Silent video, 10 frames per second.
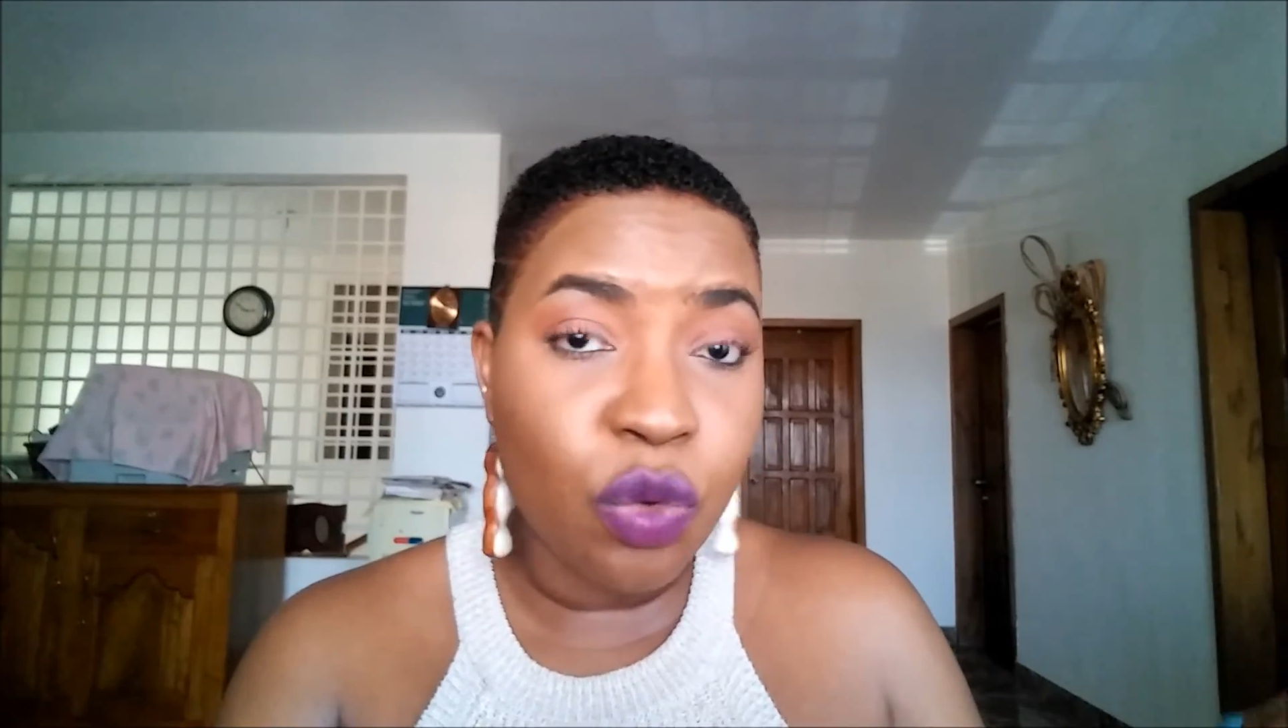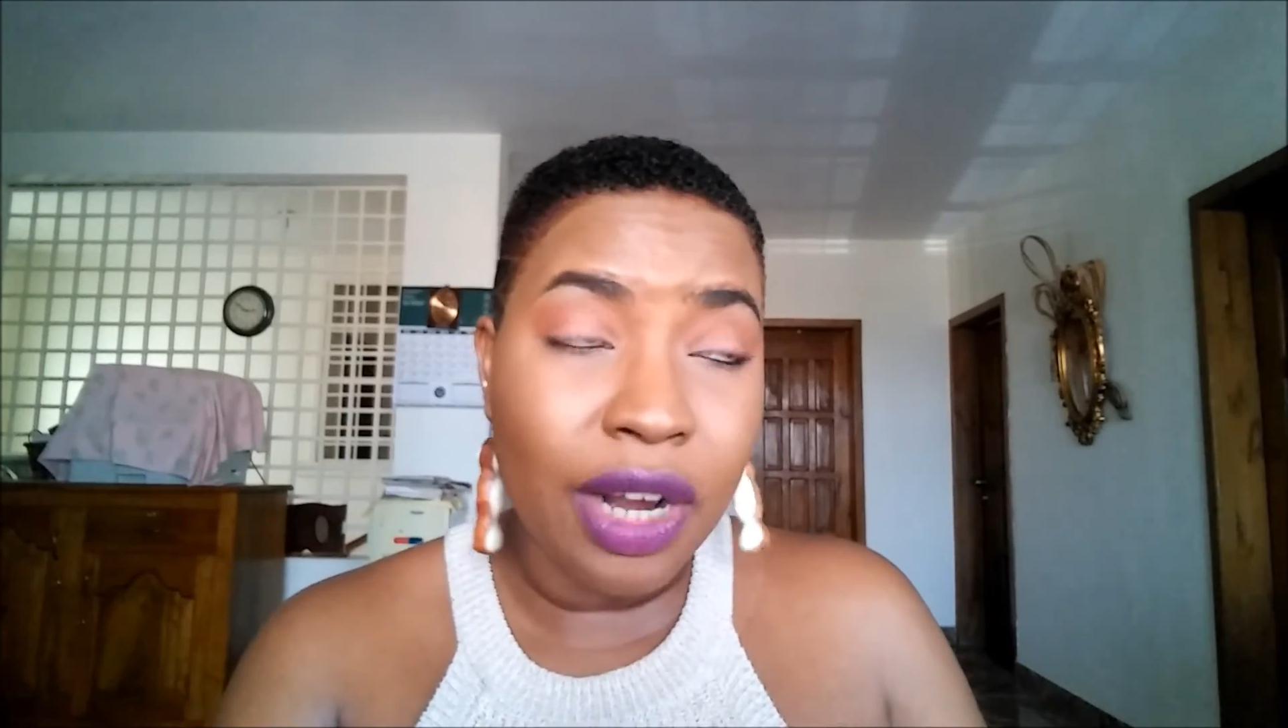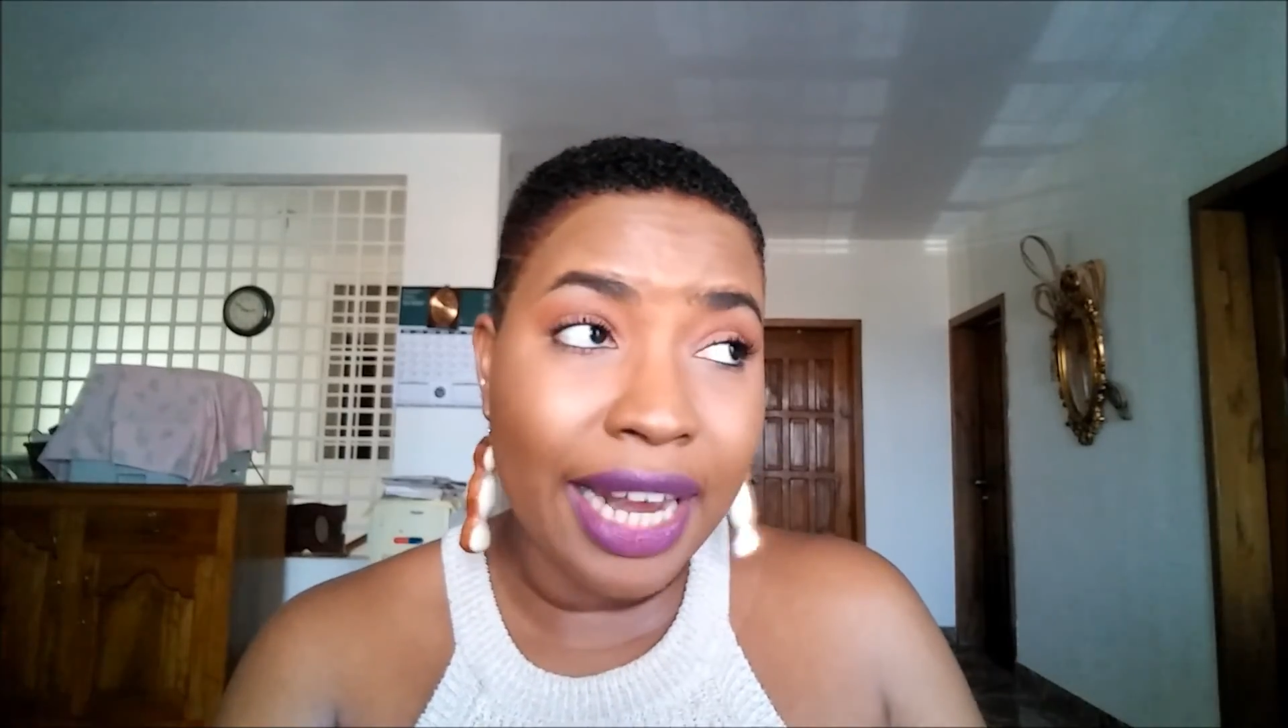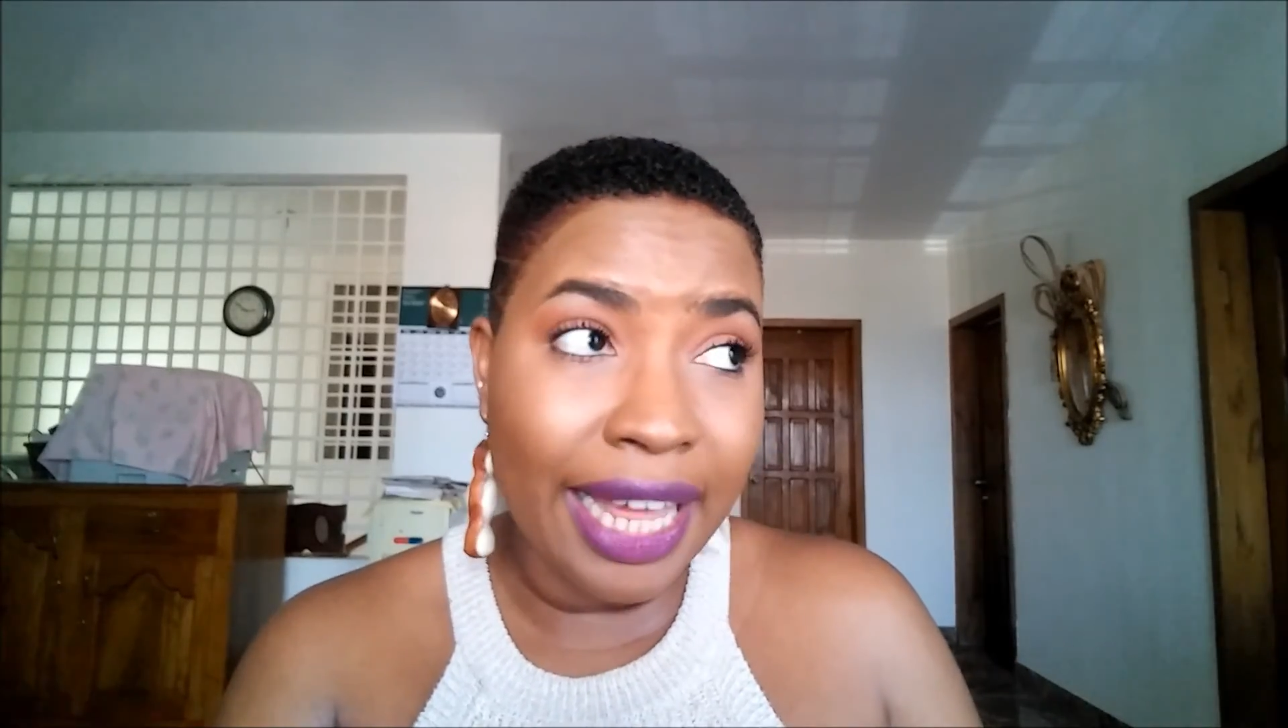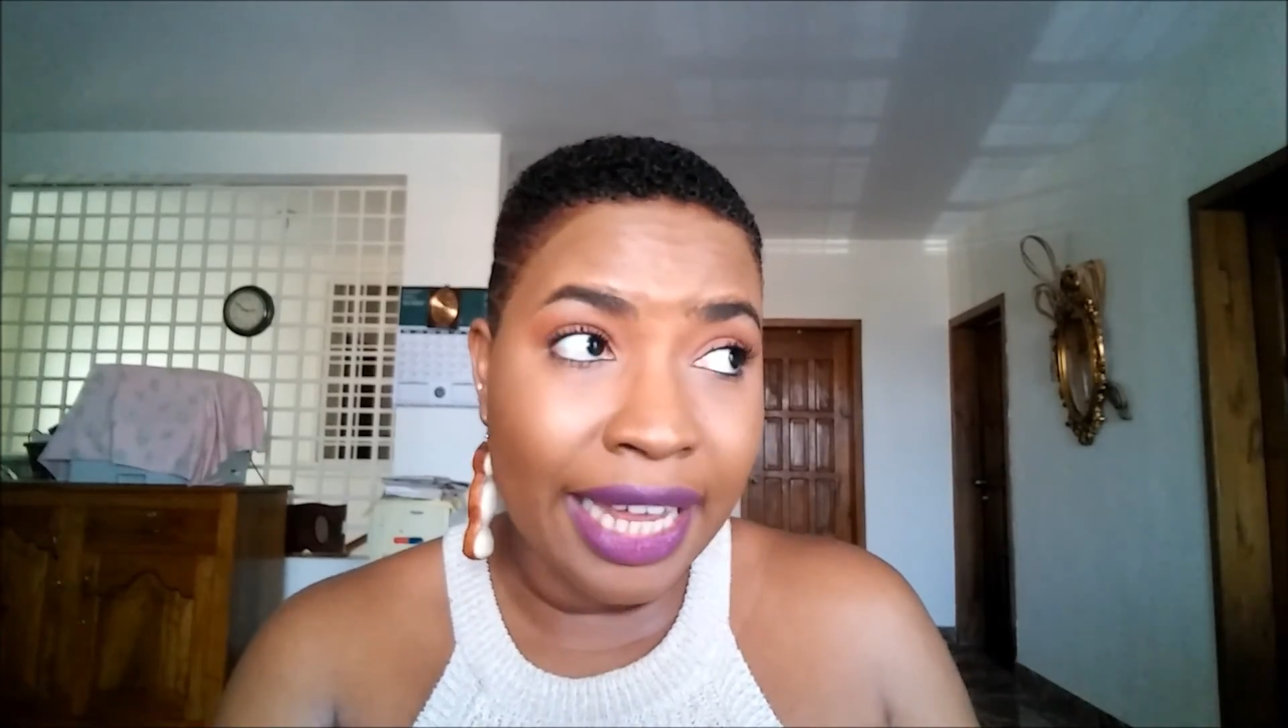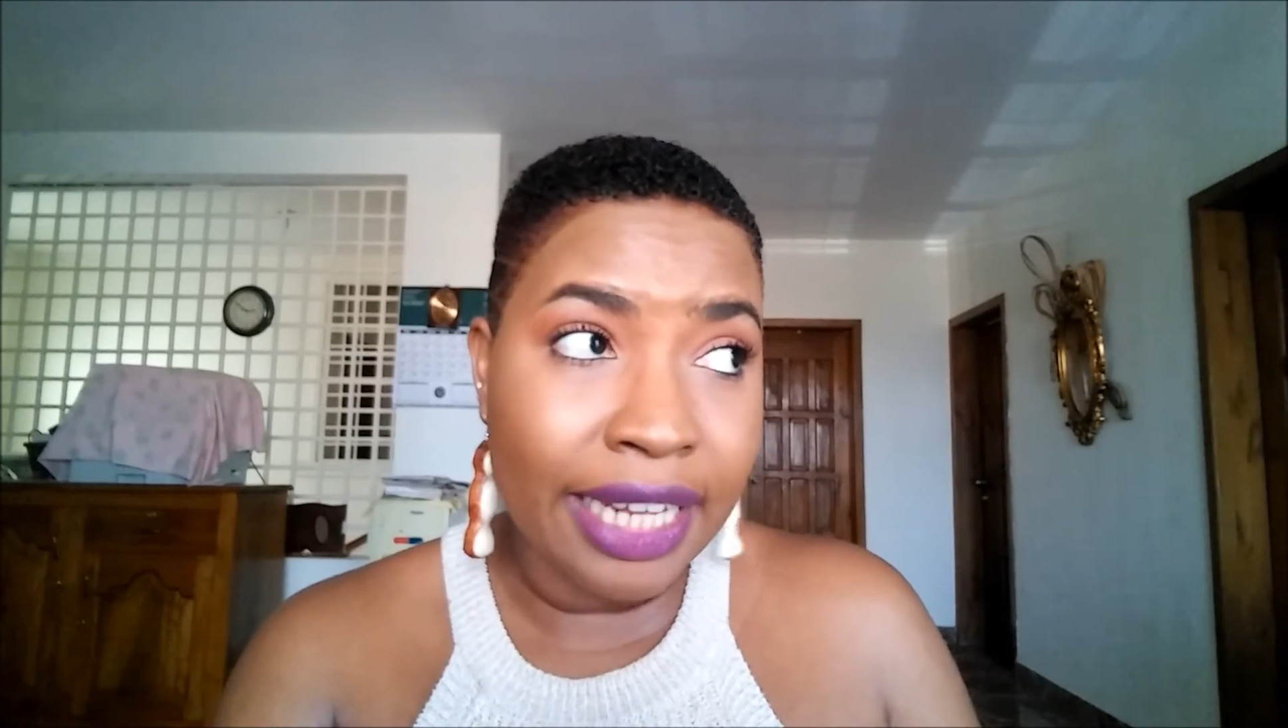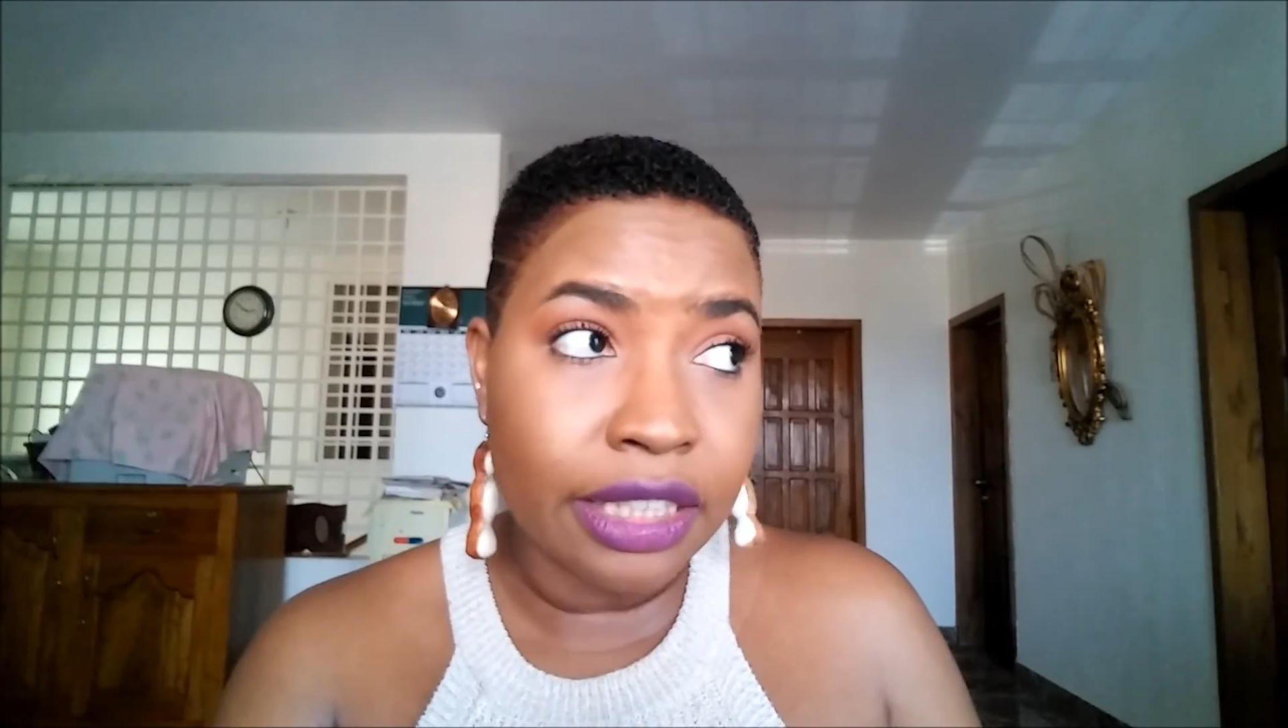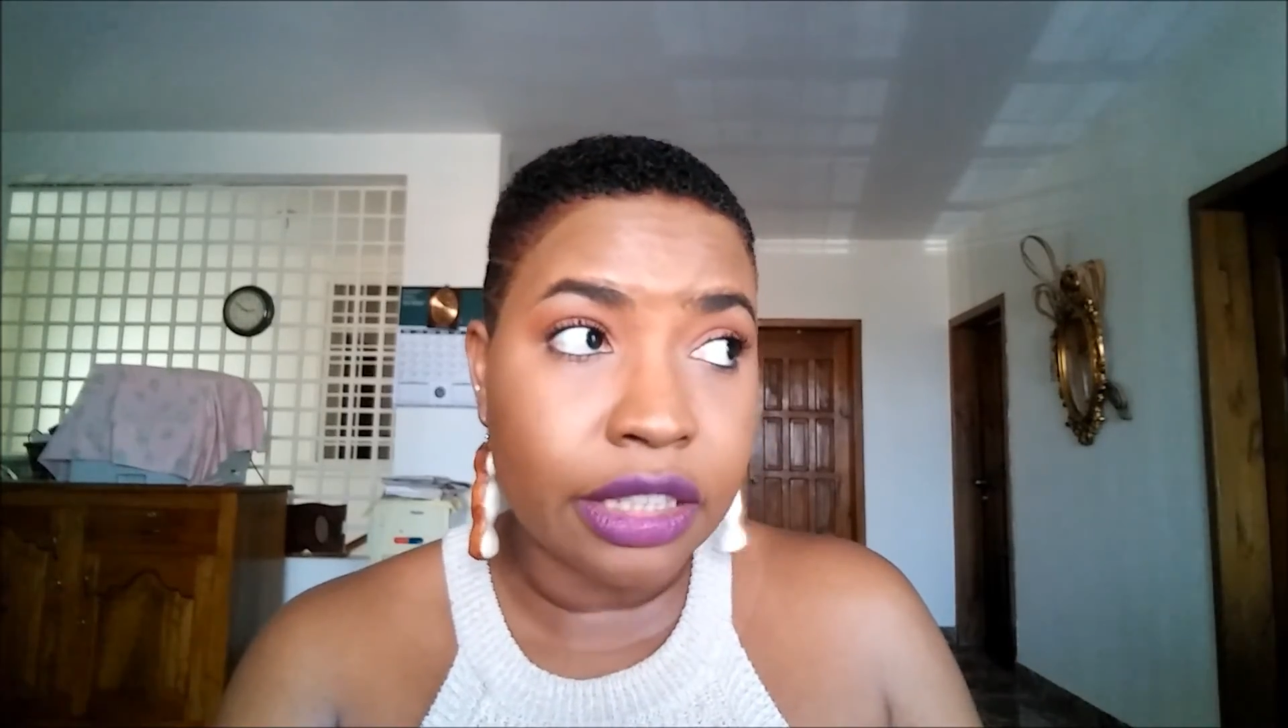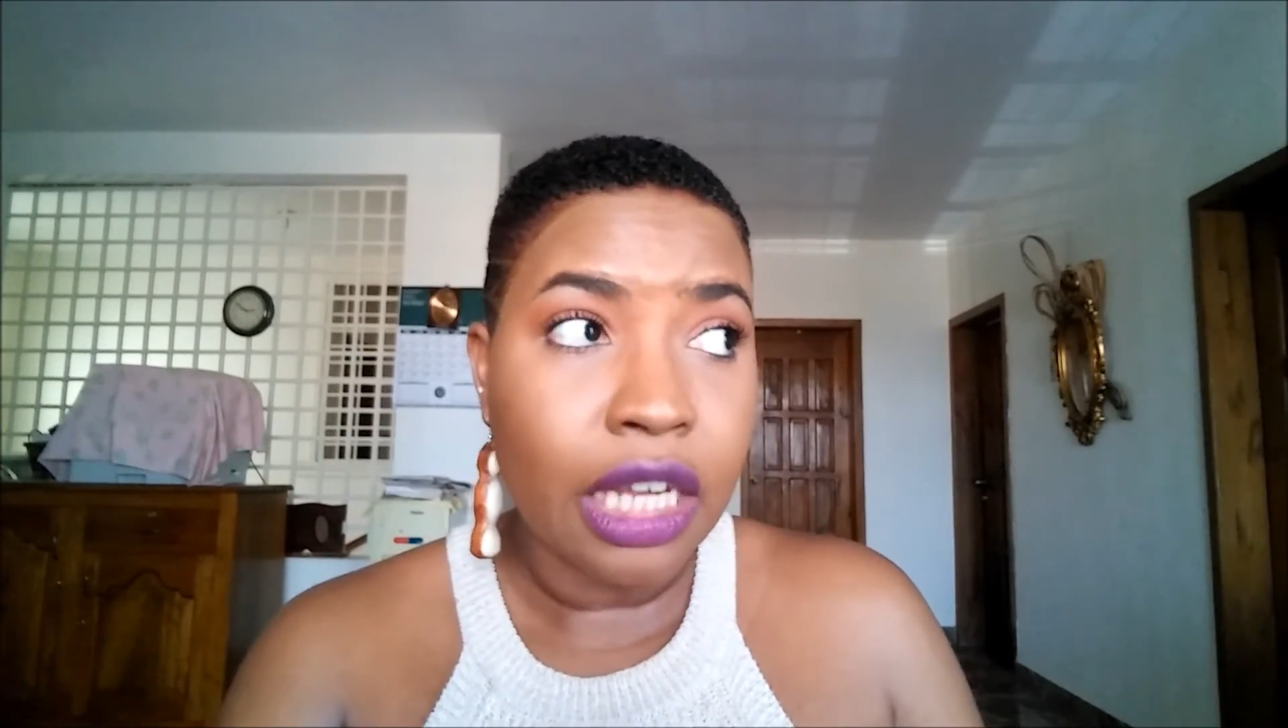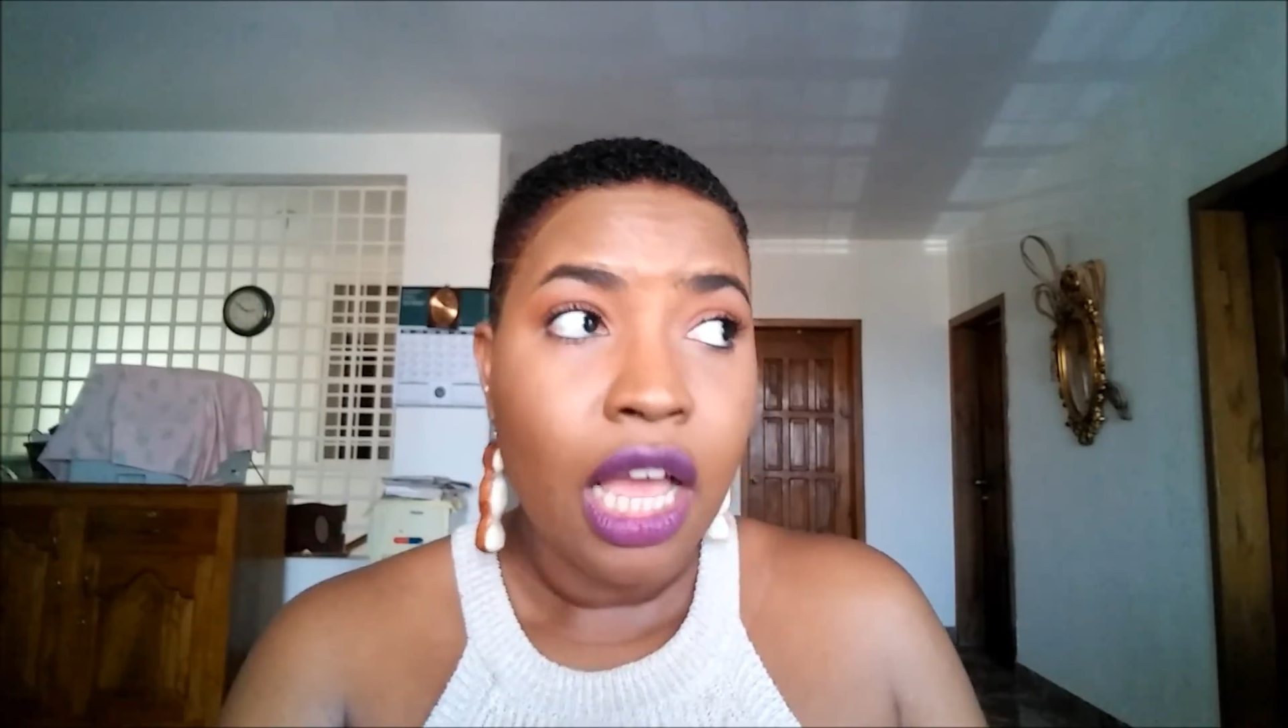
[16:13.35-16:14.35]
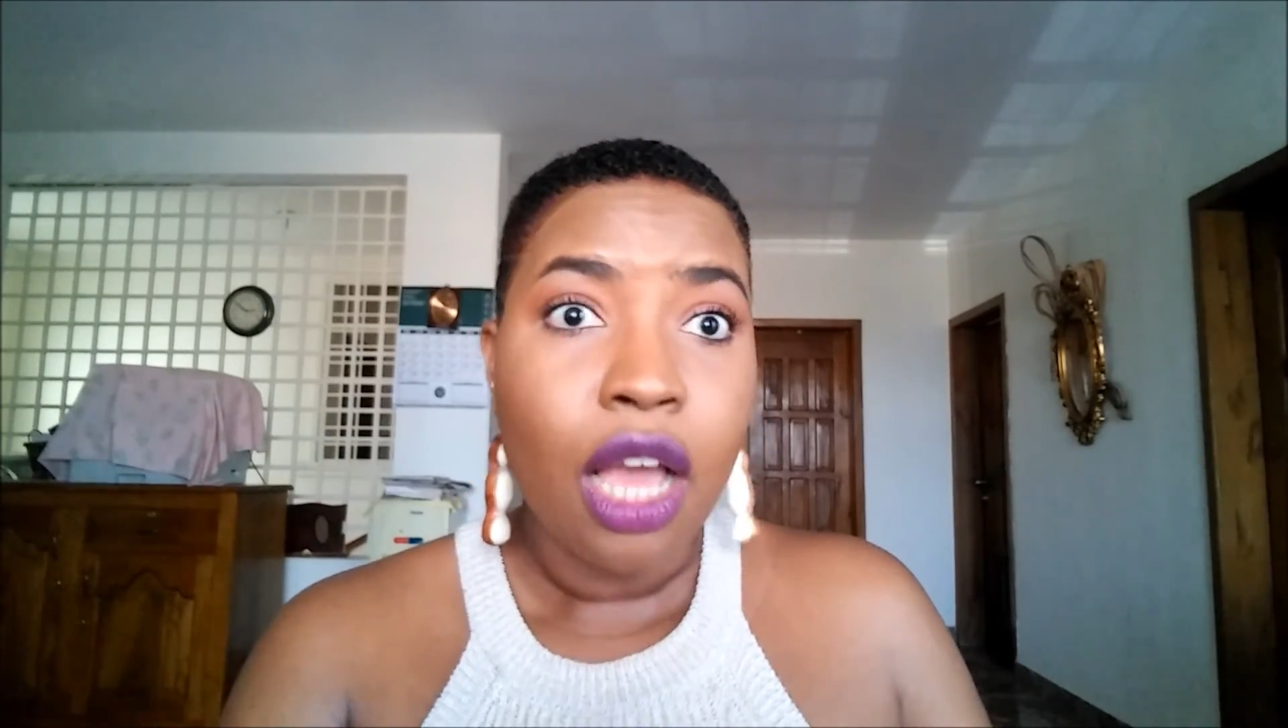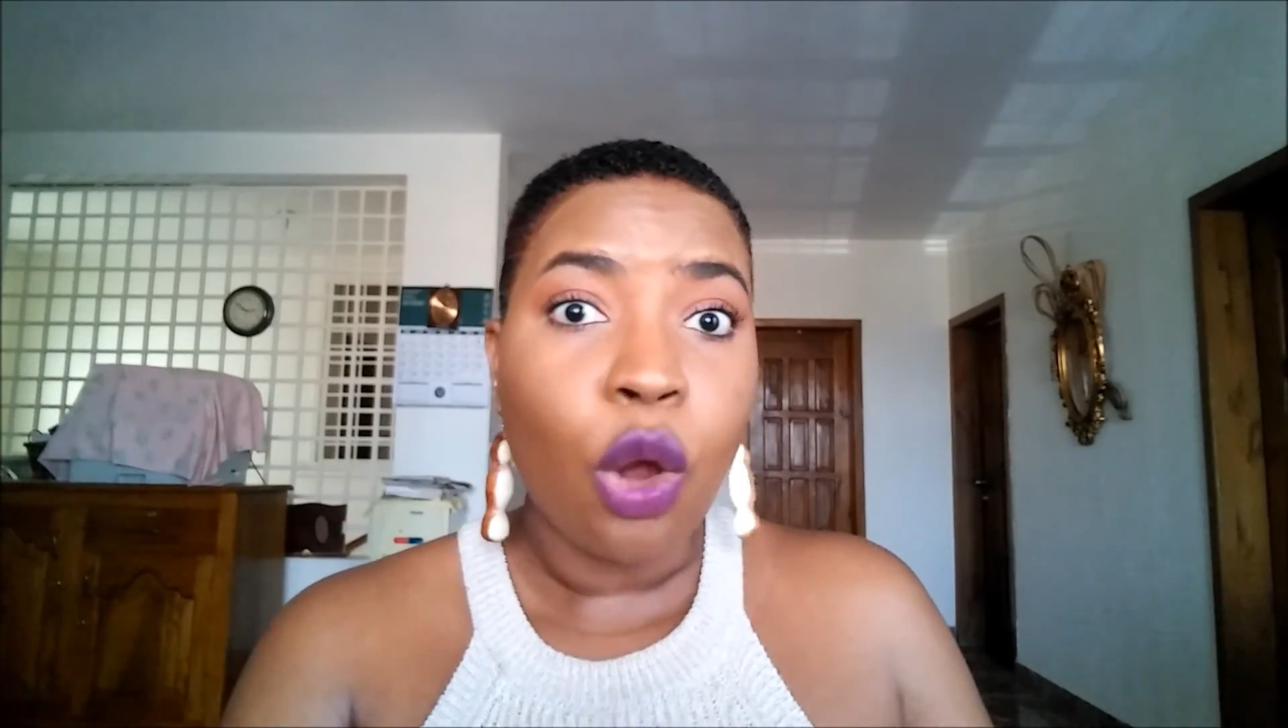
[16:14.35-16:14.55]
you land